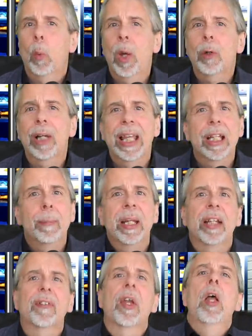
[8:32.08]
Well, in a
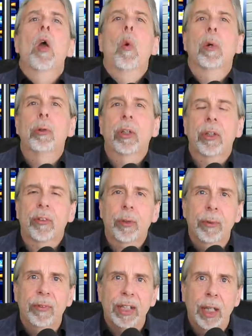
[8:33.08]
minute, we'll look at
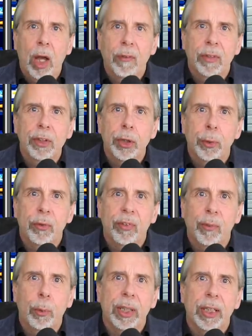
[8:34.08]
some of the other news
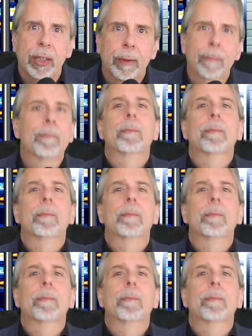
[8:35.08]
for the week.